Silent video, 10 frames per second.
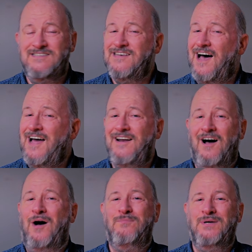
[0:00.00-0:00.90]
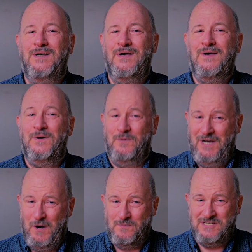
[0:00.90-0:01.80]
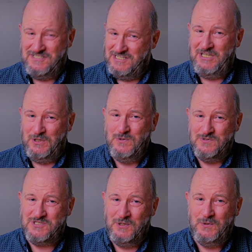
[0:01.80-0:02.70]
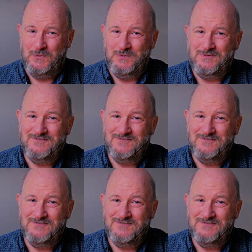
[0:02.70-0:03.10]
sign up. We hope to see you soon.